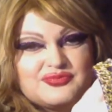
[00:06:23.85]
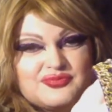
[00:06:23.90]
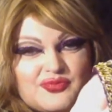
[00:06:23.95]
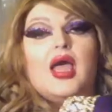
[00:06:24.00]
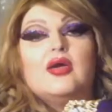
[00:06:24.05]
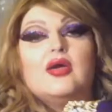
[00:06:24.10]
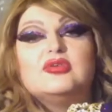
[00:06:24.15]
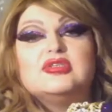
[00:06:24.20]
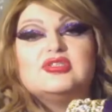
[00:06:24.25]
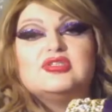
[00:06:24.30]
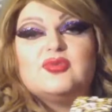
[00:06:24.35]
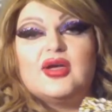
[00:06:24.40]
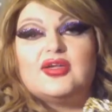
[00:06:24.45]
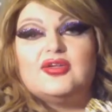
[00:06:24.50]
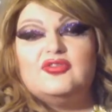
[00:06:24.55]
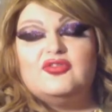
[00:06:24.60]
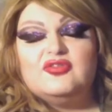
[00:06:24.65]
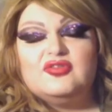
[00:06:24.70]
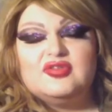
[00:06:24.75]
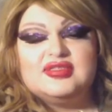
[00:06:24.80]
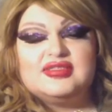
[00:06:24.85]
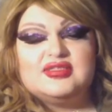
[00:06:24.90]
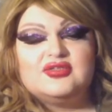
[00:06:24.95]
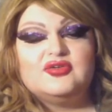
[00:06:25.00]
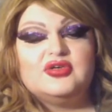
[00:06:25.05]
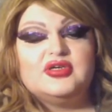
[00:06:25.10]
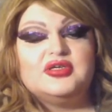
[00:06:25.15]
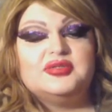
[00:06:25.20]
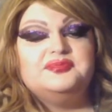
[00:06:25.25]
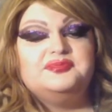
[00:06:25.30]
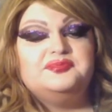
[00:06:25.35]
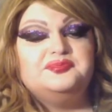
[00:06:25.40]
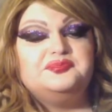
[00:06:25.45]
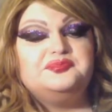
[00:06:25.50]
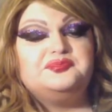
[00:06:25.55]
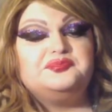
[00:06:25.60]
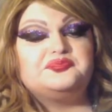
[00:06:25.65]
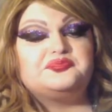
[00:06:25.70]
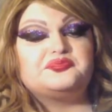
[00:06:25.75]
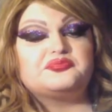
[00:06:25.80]
I was walking through the store
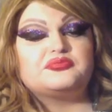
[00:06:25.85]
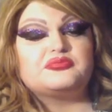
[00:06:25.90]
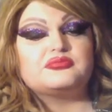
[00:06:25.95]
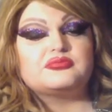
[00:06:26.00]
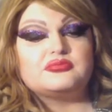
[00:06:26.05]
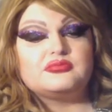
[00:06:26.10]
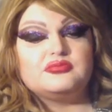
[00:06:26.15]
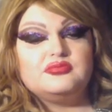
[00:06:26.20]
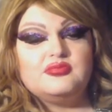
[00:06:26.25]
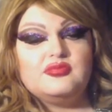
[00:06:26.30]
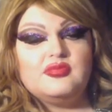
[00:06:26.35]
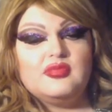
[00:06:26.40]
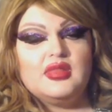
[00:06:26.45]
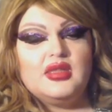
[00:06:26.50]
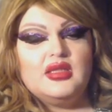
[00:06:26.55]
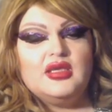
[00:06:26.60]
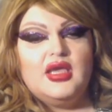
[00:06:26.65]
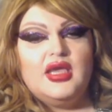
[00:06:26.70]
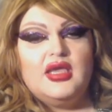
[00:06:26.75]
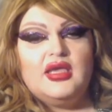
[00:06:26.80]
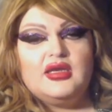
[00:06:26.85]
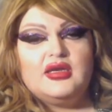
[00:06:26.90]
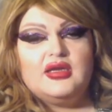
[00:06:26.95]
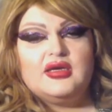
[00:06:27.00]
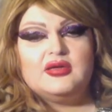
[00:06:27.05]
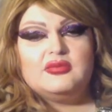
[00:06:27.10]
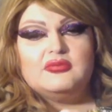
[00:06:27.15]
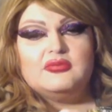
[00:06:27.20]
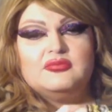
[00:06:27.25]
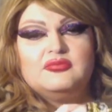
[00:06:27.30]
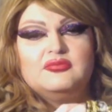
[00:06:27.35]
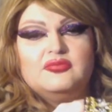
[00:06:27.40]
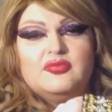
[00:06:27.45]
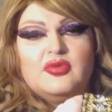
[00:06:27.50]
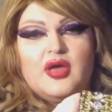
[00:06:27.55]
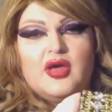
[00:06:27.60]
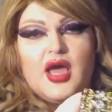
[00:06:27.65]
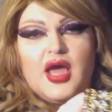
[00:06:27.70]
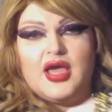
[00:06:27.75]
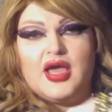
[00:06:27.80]
and
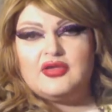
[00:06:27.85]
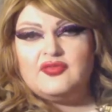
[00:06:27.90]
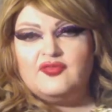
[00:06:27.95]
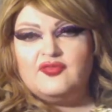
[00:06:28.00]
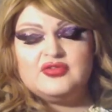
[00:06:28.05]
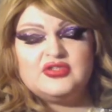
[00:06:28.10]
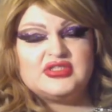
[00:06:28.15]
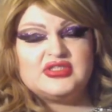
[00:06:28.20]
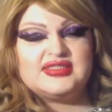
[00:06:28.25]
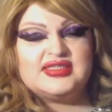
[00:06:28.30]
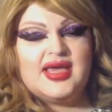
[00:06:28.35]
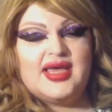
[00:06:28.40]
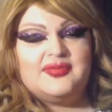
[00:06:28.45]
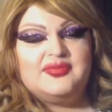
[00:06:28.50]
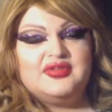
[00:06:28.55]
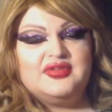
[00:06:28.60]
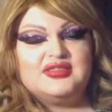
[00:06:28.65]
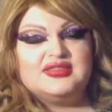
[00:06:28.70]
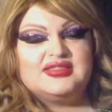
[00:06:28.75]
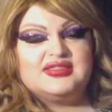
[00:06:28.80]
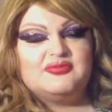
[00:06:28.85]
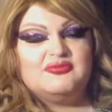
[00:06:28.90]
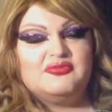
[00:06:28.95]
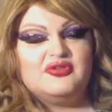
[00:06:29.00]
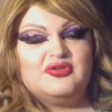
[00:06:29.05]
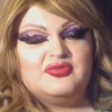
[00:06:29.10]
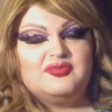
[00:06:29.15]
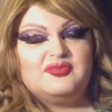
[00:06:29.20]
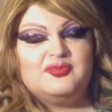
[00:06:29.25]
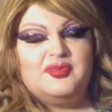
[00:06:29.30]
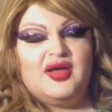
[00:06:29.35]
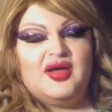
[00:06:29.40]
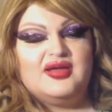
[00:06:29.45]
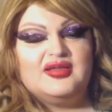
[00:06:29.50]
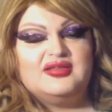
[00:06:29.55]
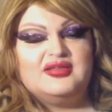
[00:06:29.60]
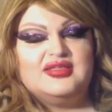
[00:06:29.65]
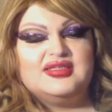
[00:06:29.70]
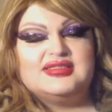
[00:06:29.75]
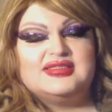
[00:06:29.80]
I just happened to stumble
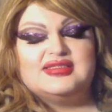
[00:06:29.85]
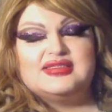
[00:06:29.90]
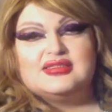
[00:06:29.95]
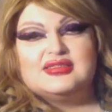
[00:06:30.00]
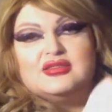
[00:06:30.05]
upon this